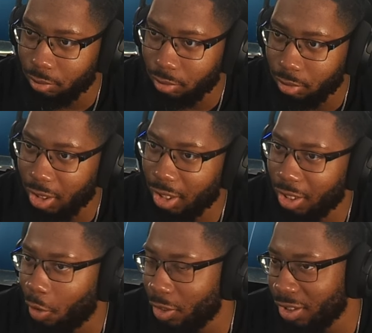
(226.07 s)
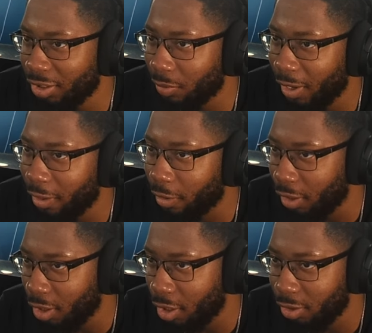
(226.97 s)
Yeah, oh, it says it right here.
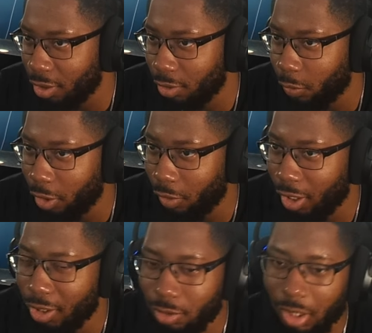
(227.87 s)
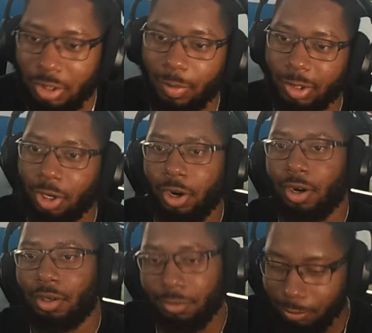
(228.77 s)
Duh, ten three. Okay, so October third.
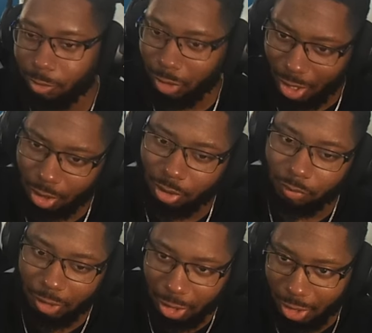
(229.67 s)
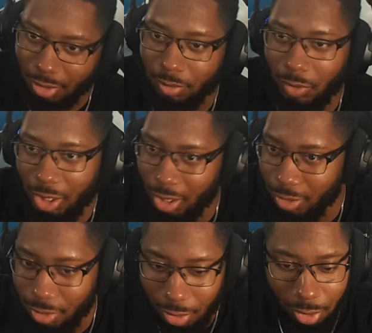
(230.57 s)
Okay, we lit. We
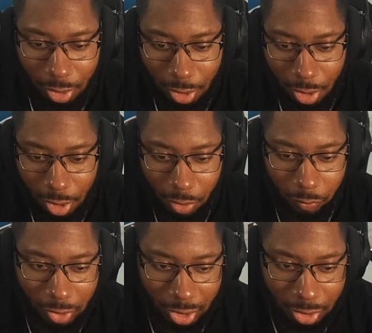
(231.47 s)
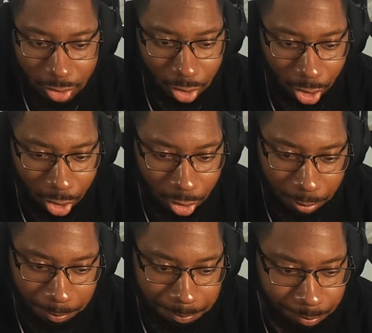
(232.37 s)
lit. We lit.
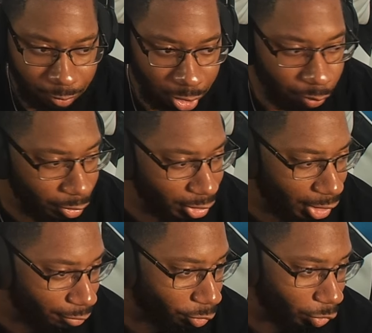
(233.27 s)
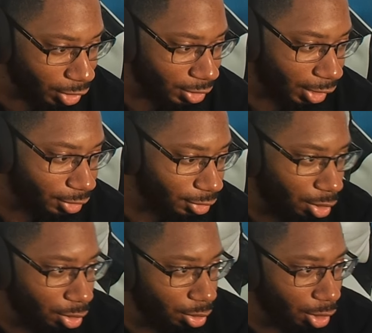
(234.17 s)
Um, what day of the week is that?
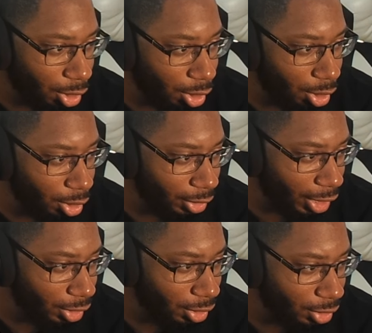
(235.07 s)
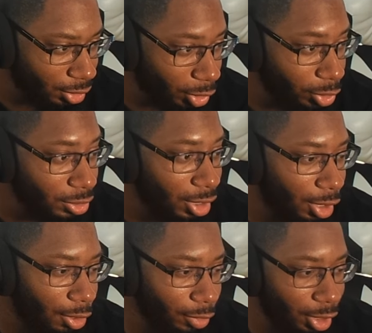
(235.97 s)
Uh, that is
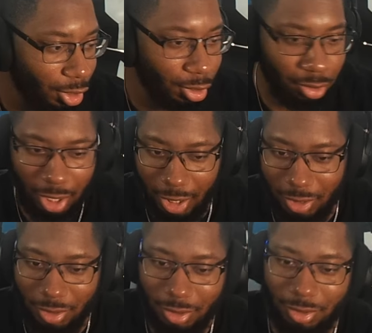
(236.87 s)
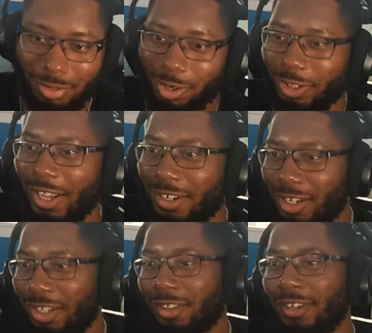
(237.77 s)
Thursday. Okay, nice. So,
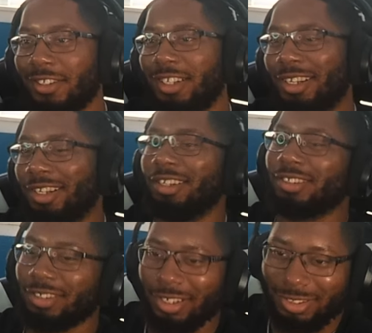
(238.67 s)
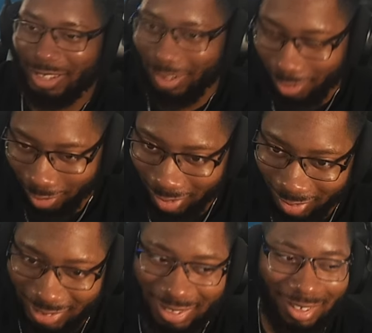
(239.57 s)
Dandadan Thursdays. Yes, sir.
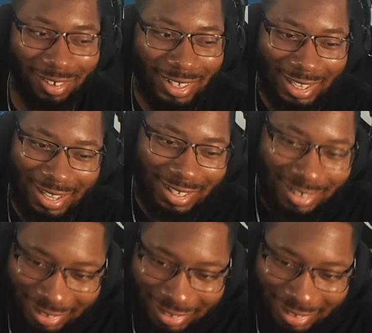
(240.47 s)
Okay.